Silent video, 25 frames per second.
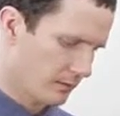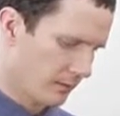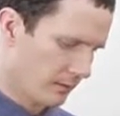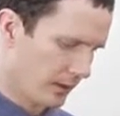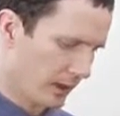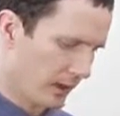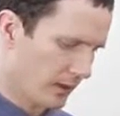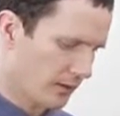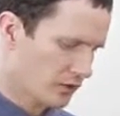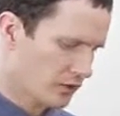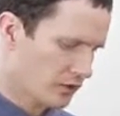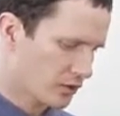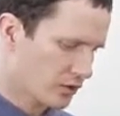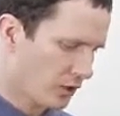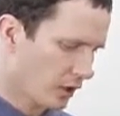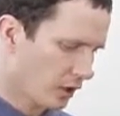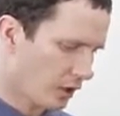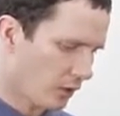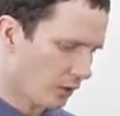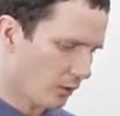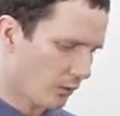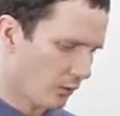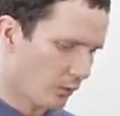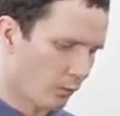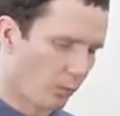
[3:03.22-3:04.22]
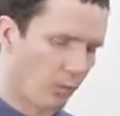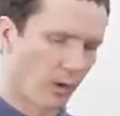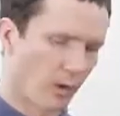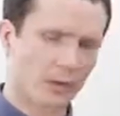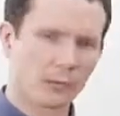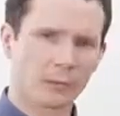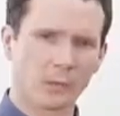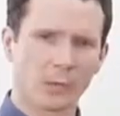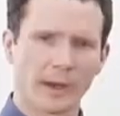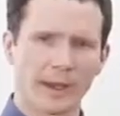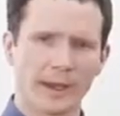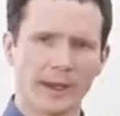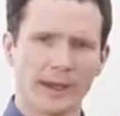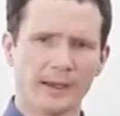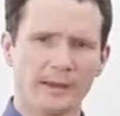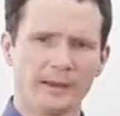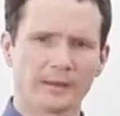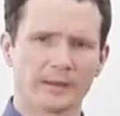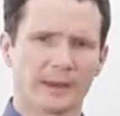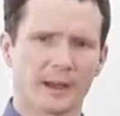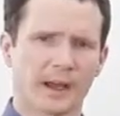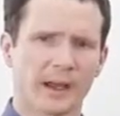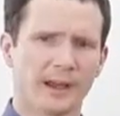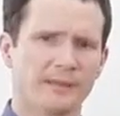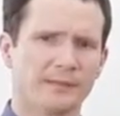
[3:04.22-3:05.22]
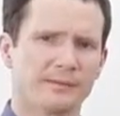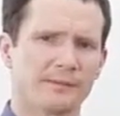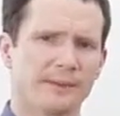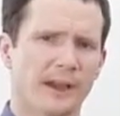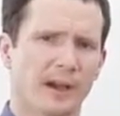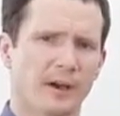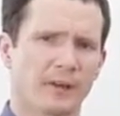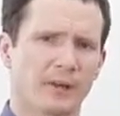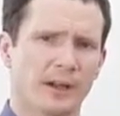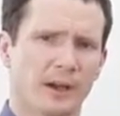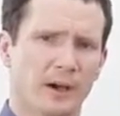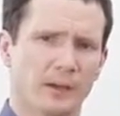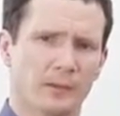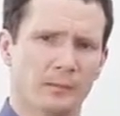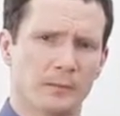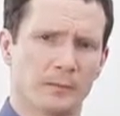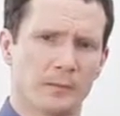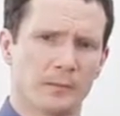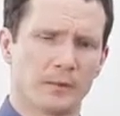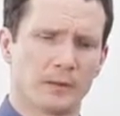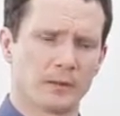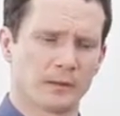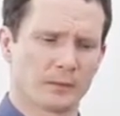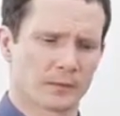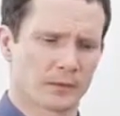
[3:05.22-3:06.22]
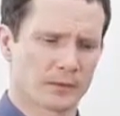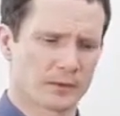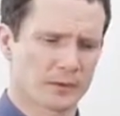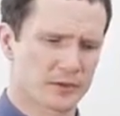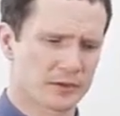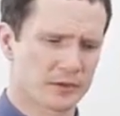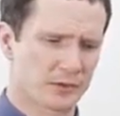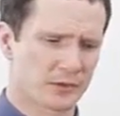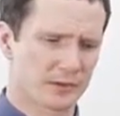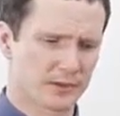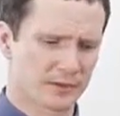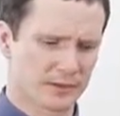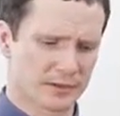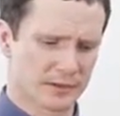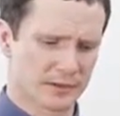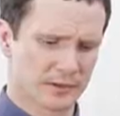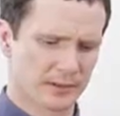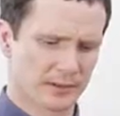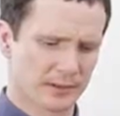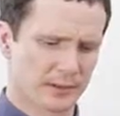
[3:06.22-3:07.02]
and show one way that I've found helpful for students